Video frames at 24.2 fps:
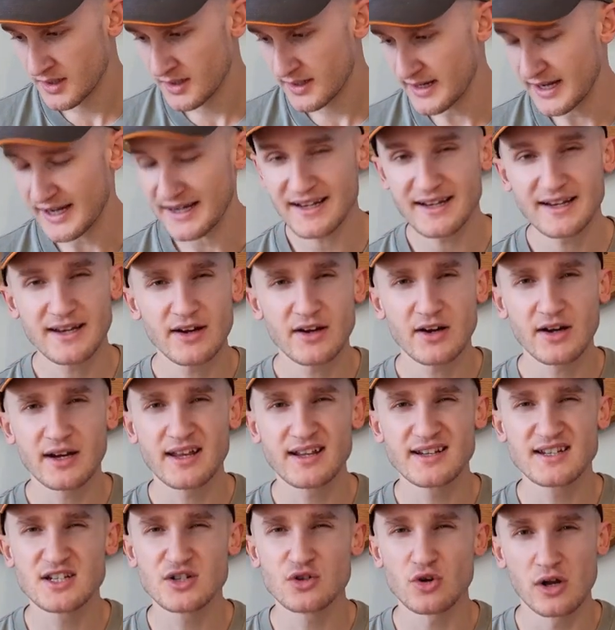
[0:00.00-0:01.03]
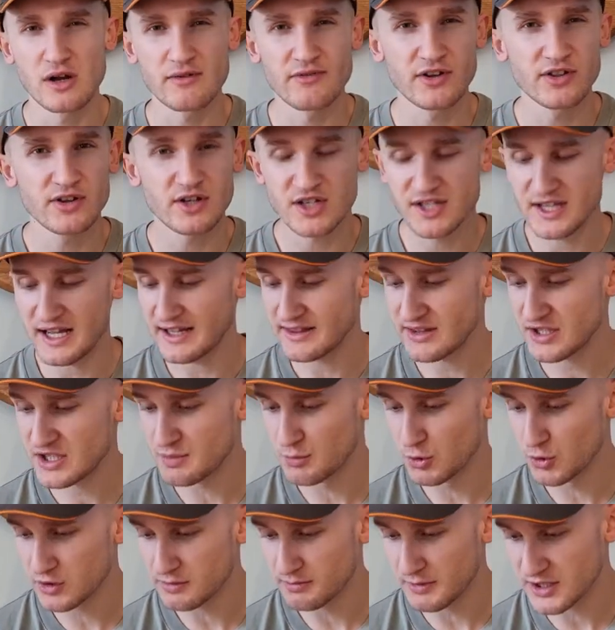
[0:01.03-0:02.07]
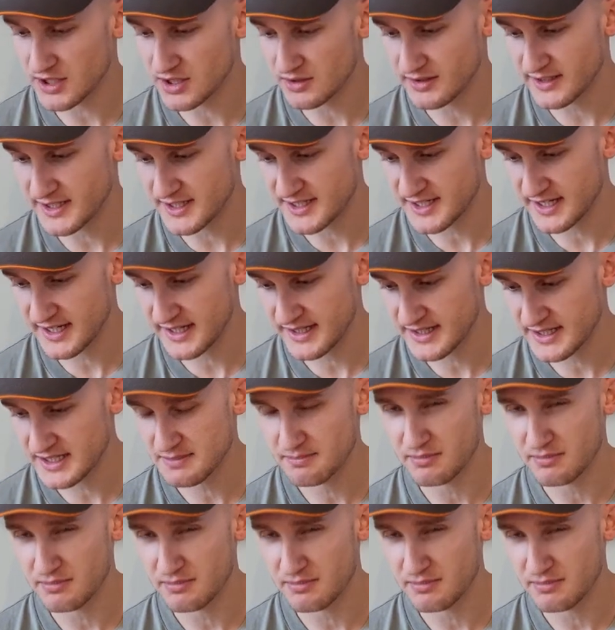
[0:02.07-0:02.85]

Yeah, I can, I can sort of understand the smoked mussel in a sense,